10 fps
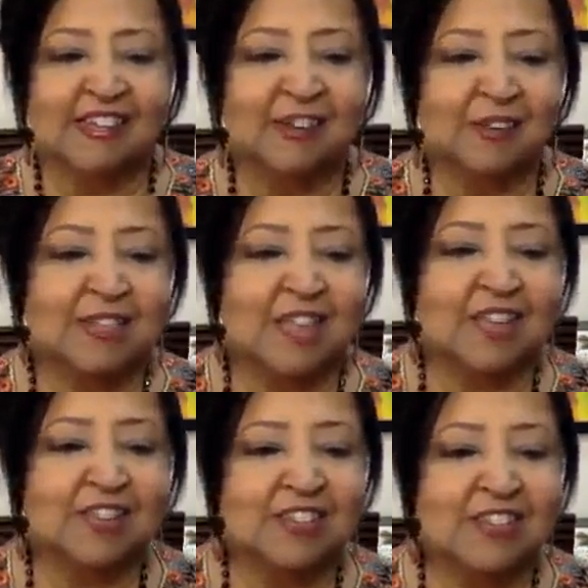Los
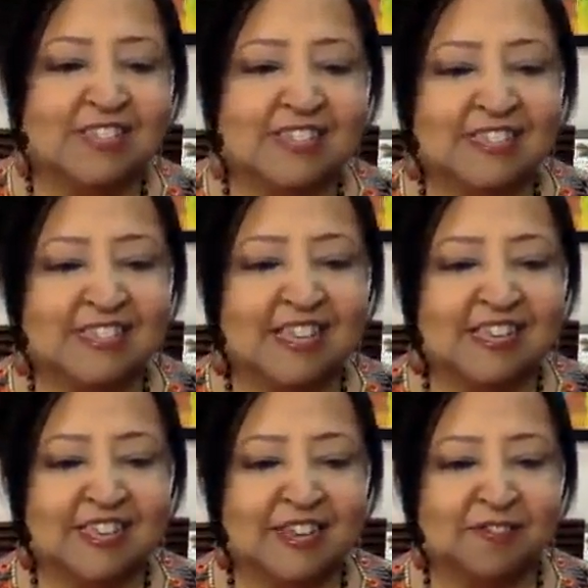Angeles,
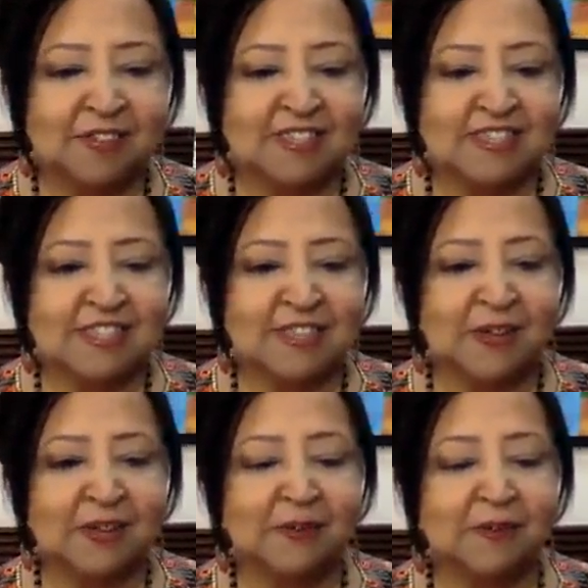San
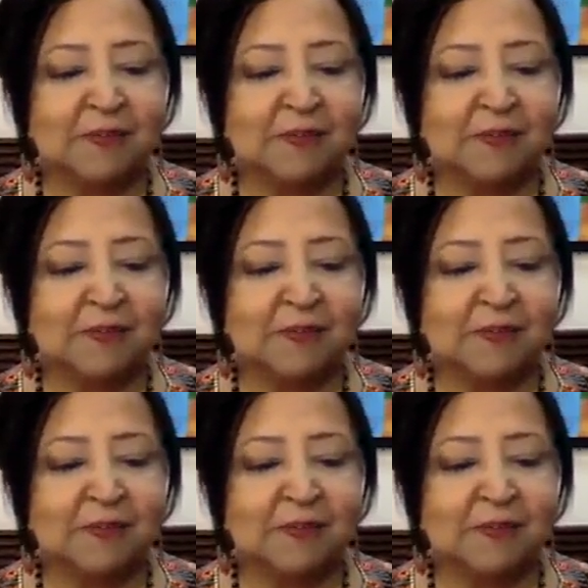Francisco.